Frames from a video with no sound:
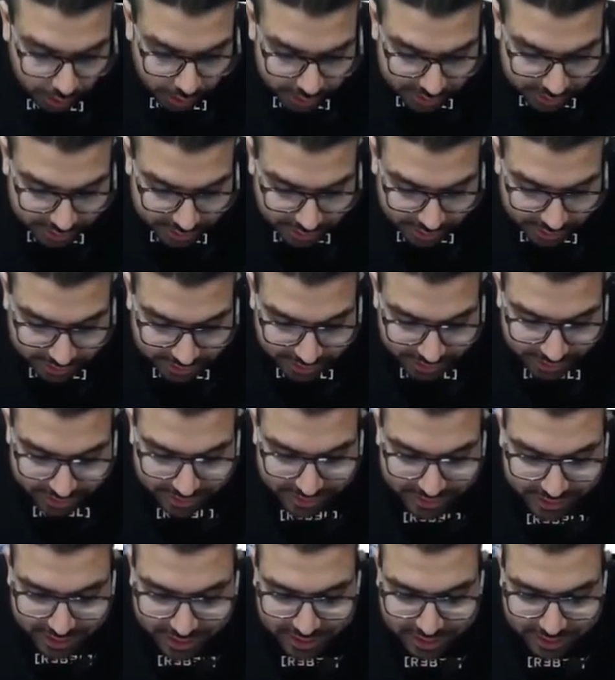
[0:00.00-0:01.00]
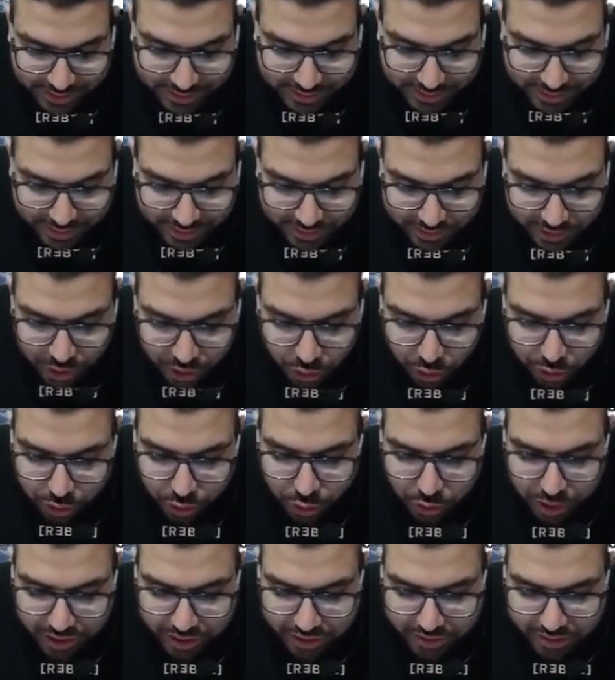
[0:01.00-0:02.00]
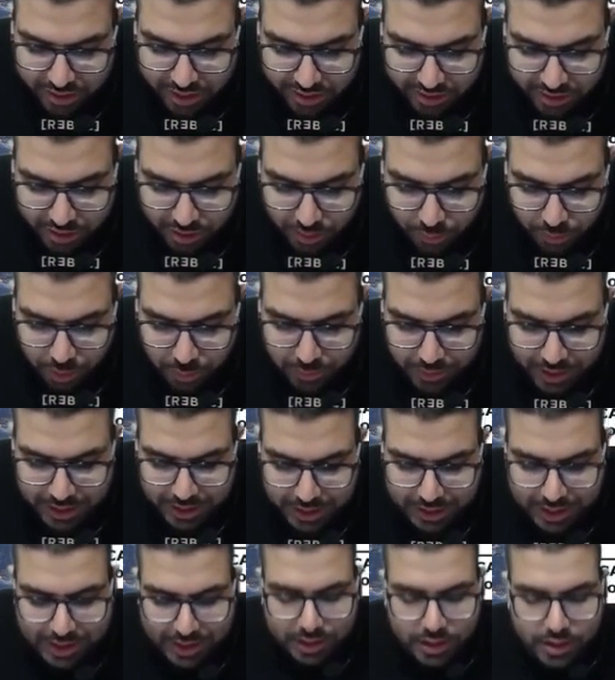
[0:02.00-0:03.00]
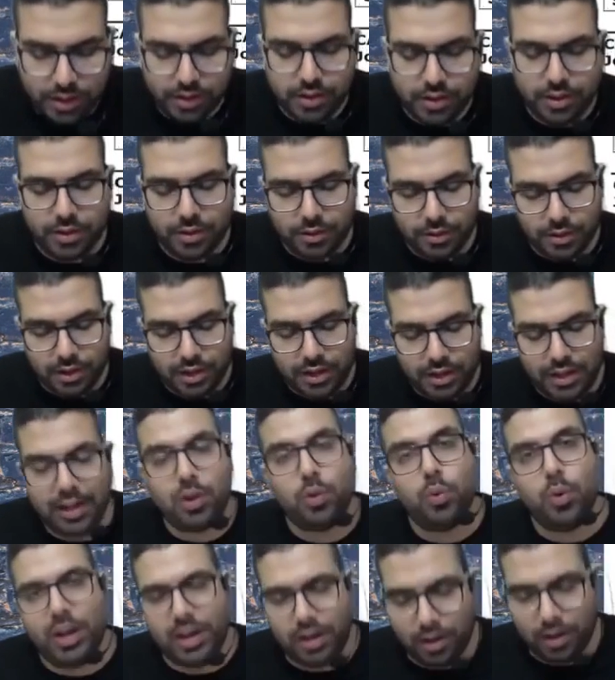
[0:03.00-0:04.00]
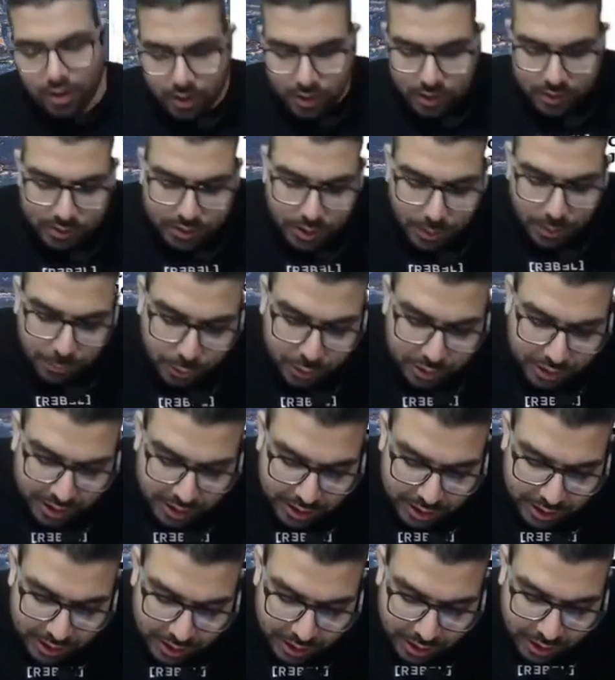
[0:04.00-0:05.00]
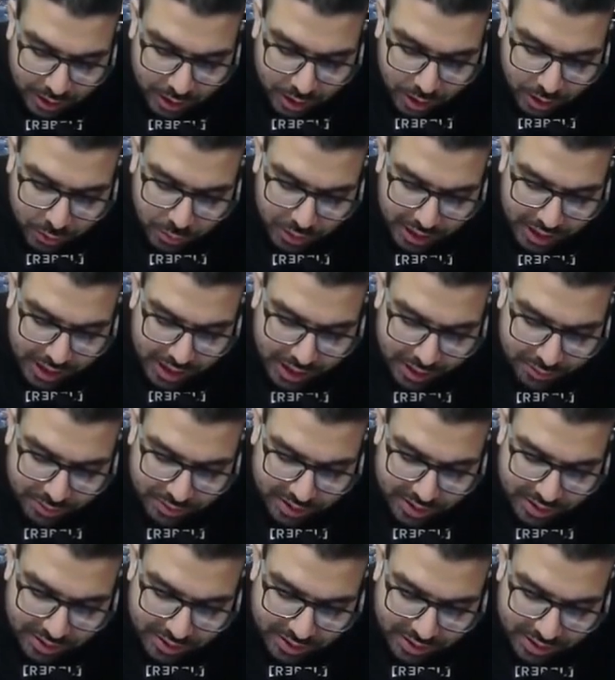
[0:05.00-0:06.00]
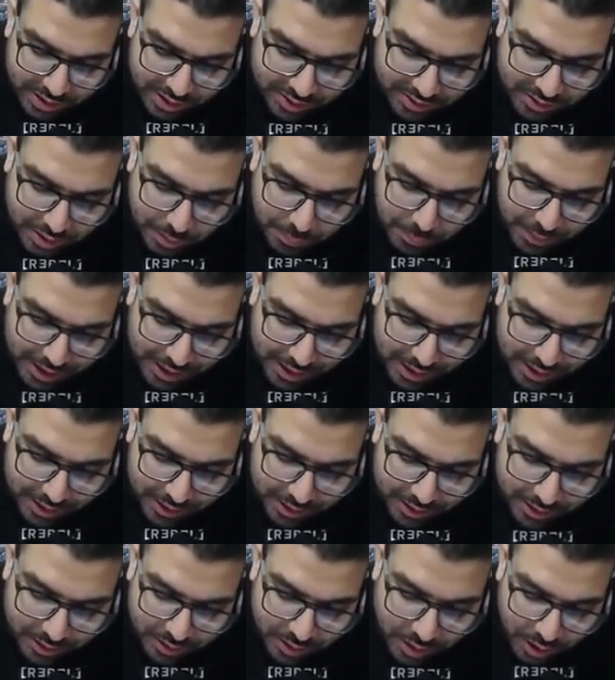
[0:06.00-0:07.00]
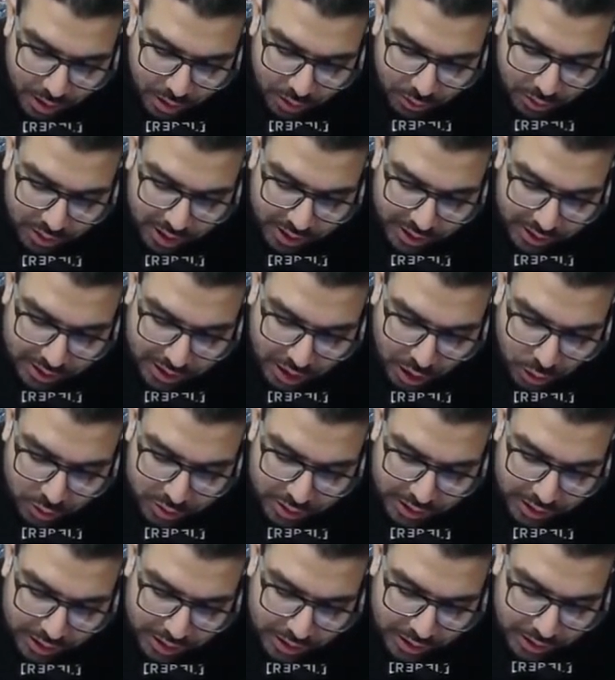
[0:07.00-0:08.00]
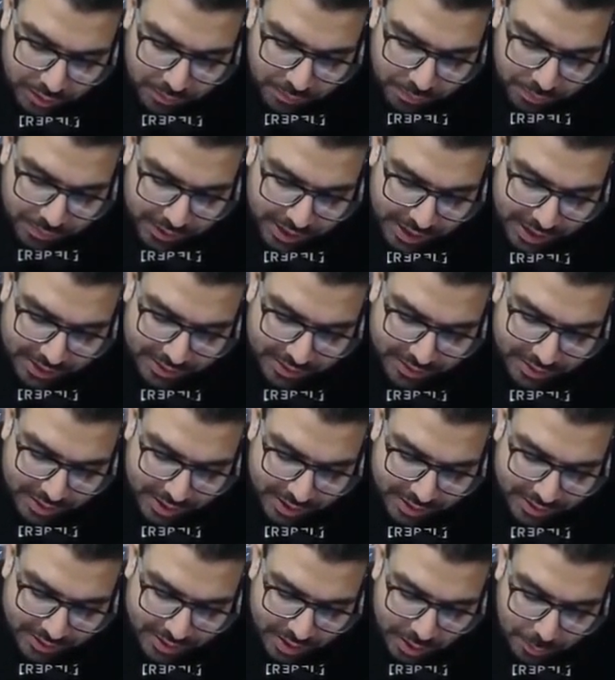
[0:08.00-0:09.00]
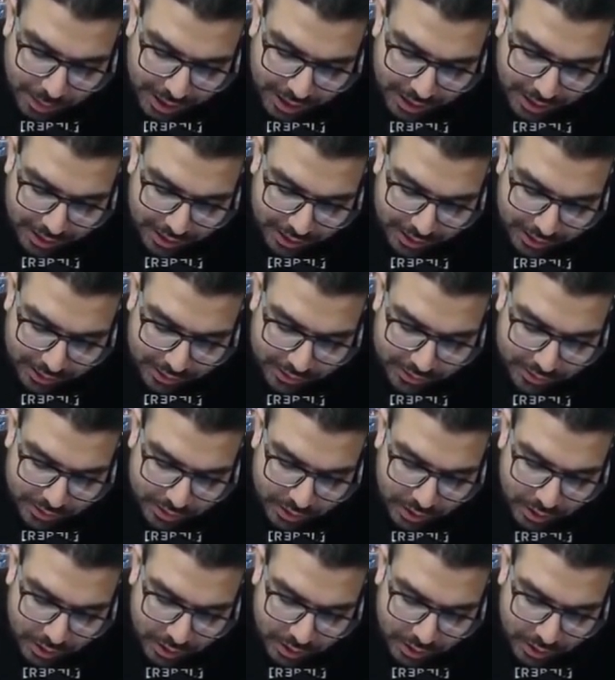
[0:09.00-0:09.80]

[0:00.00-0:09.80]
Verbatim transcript: CGST and SGST or UTGST will be equal. Supposingly, we have CGST balance 3,000, SGST balance